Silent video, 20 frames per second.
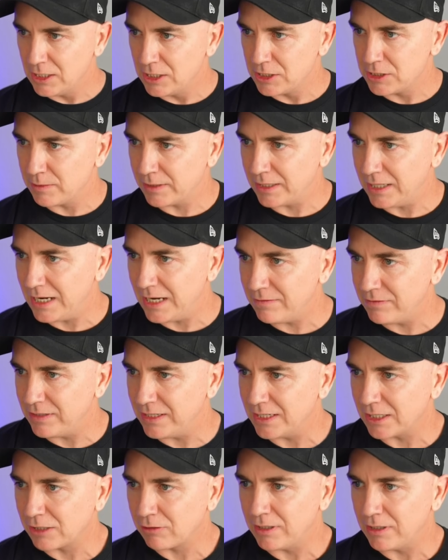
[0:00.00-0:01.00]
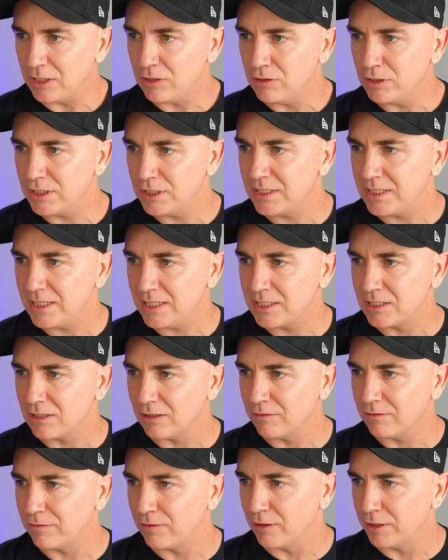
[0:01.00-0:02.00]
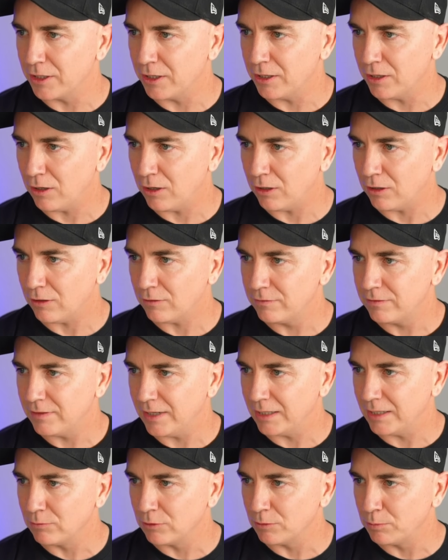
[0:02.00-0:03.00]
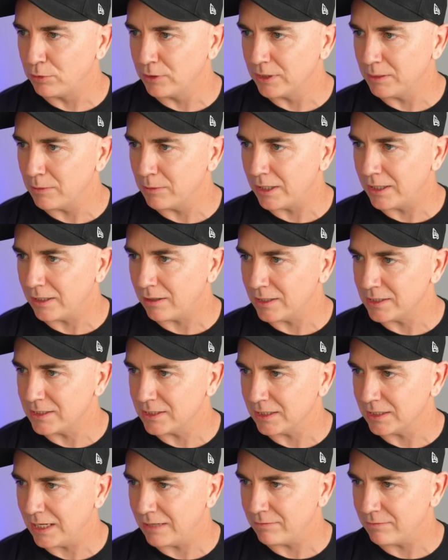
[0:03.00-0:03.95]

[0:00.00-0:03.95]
So we're gonna have here, create a UGC style photo of, and we'll put in my ideal